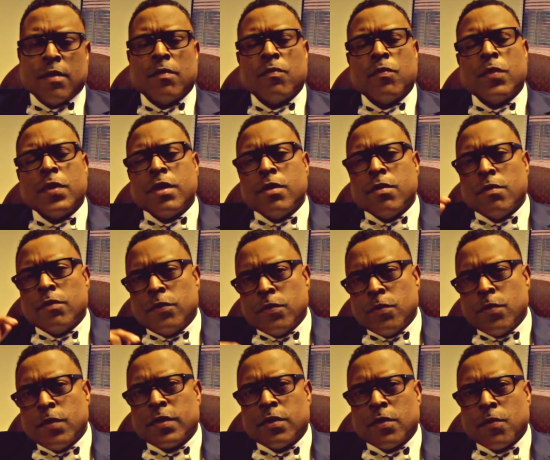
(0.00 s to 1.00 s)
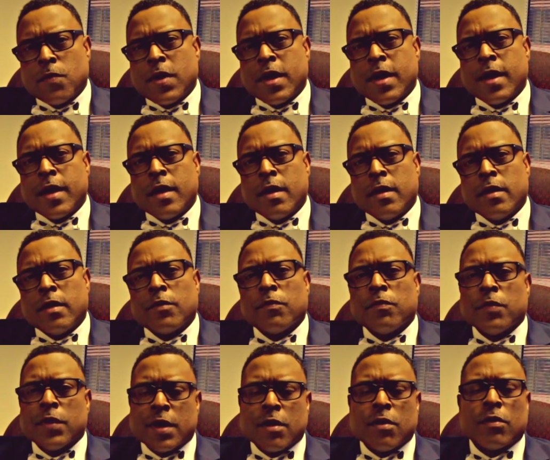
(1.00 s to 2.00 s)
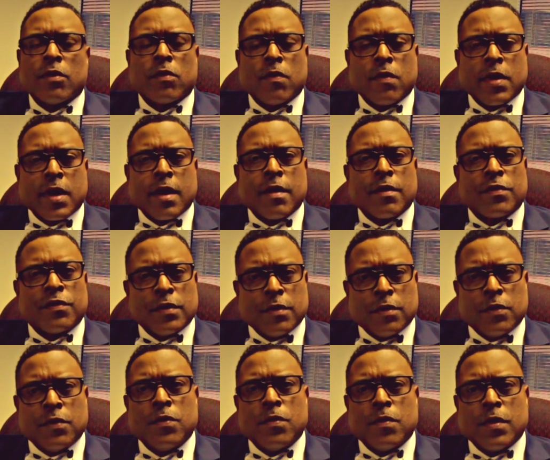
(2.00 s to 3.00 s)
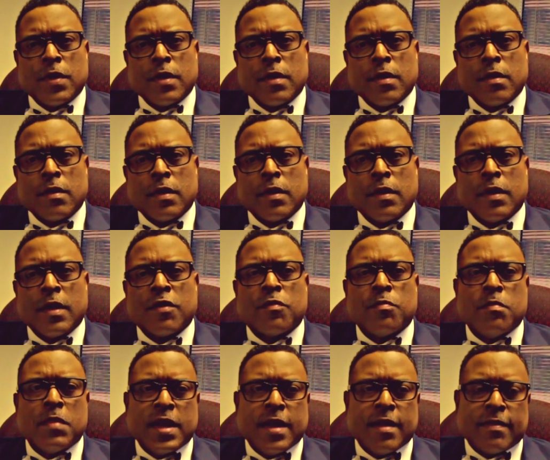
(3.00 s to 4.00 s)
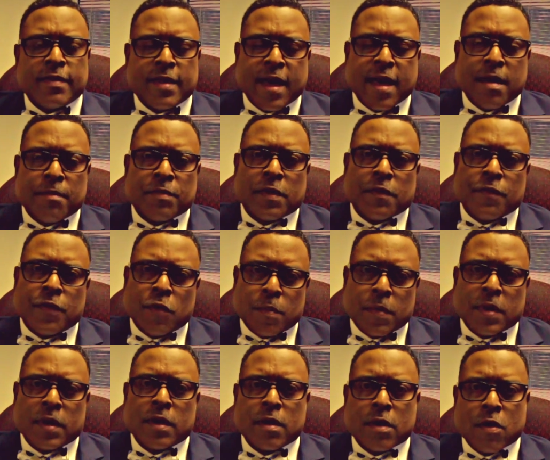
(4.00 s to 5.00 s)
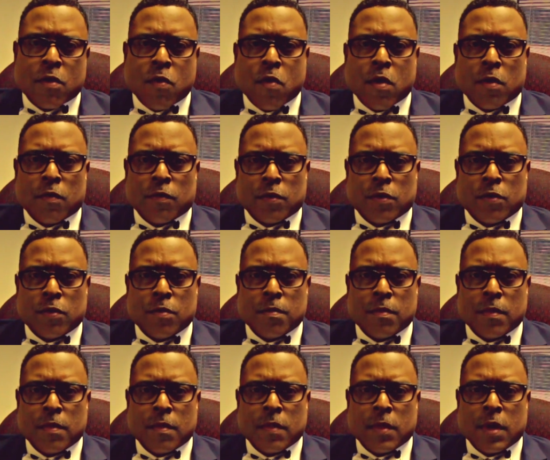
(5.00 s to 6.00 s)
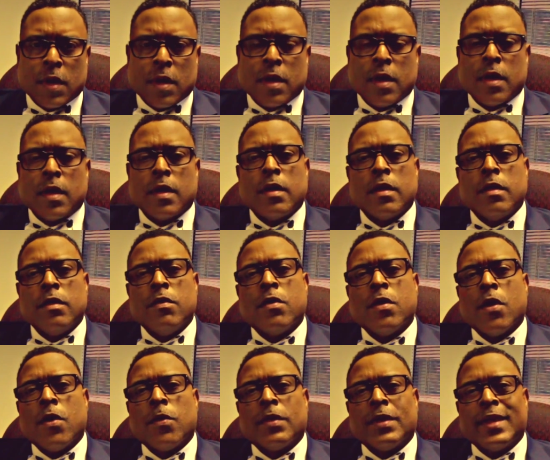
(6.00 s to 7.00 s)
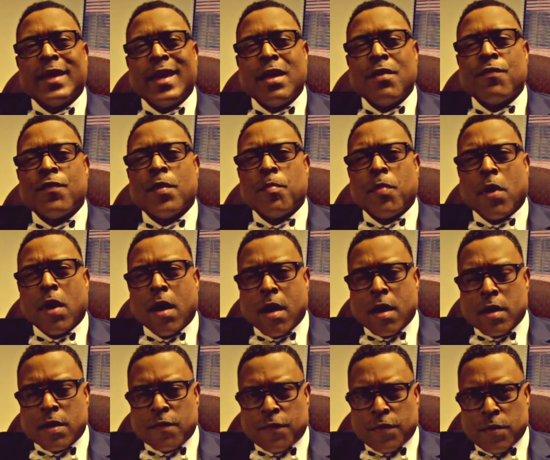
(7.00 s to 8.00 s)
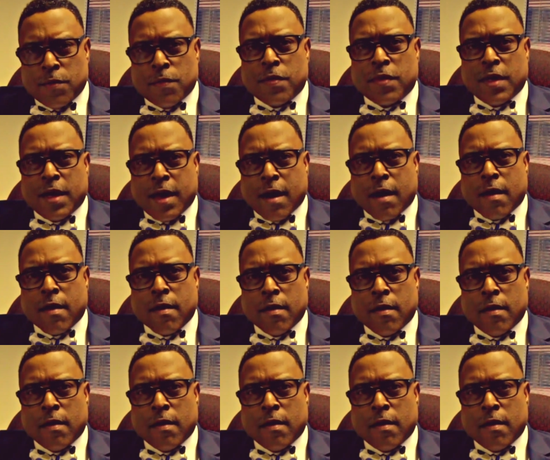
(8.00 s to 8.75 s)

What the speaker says: When you do it the way a real lawyer should do it, as many times if you've been in the courtroom, you're going to leave part of you there.